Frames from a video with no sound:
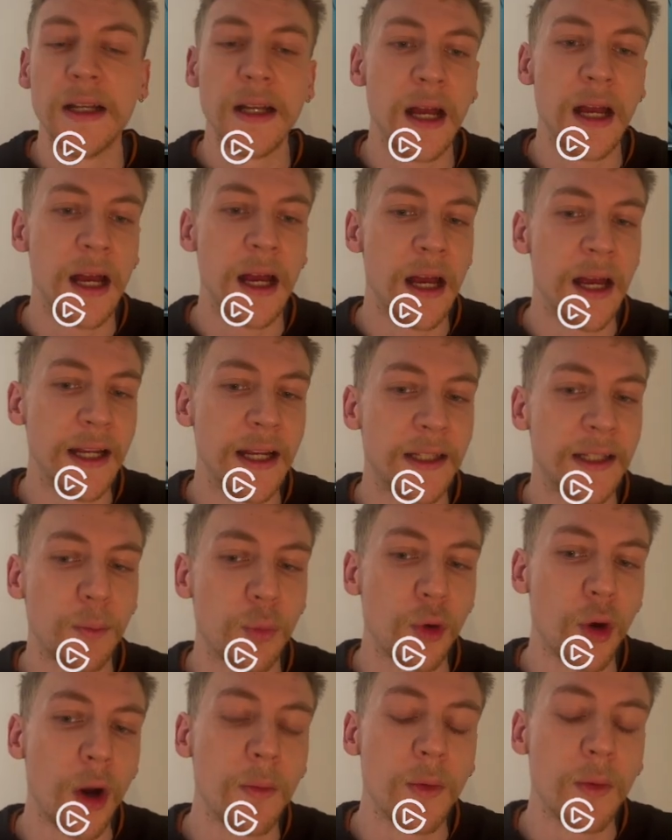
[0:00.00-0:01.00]
it's
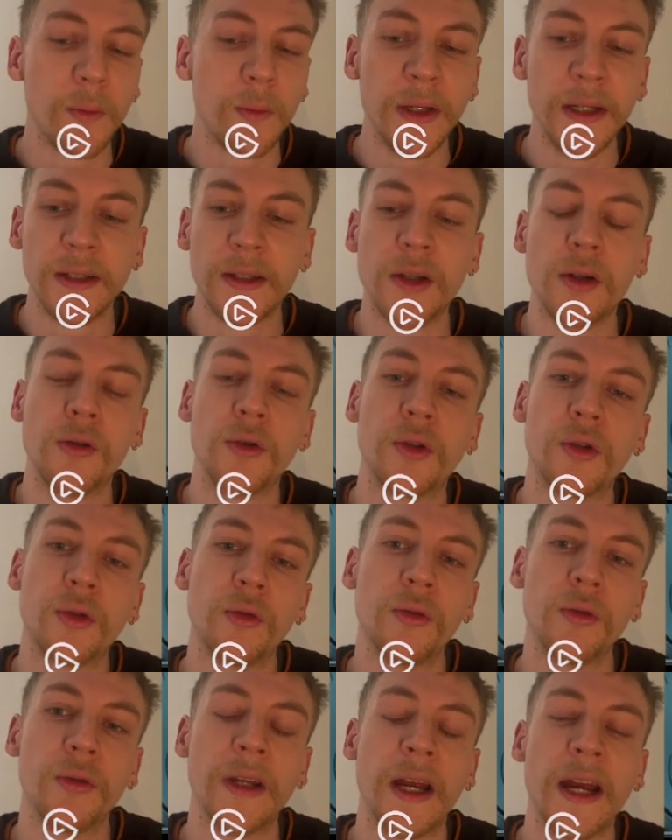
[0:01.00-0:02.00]
probably due
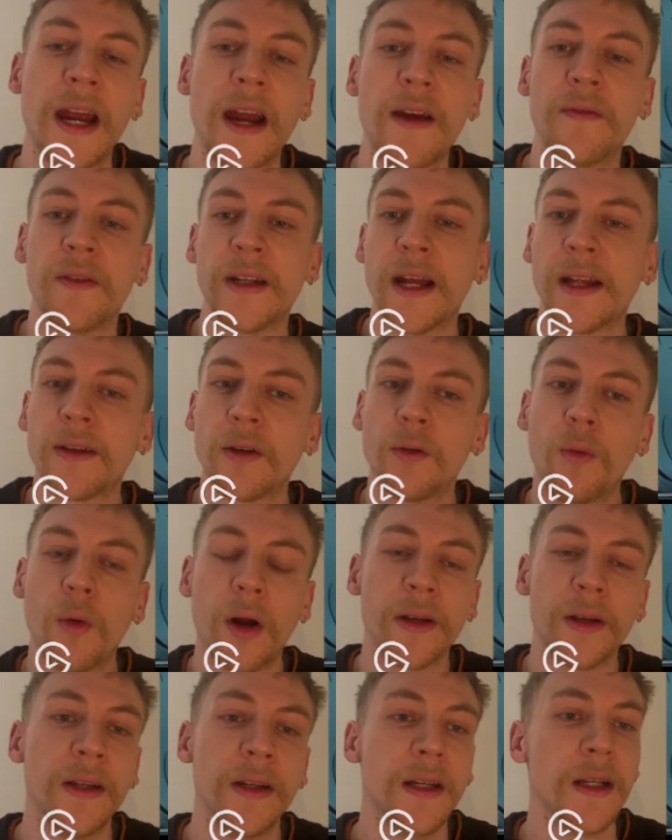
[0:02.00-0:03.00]
to they have another
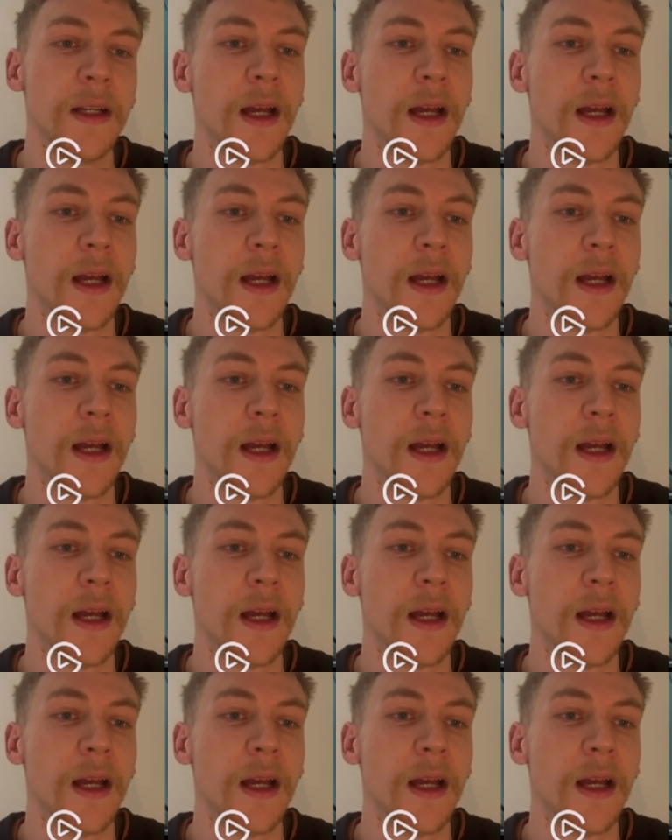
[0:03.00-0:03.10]
one,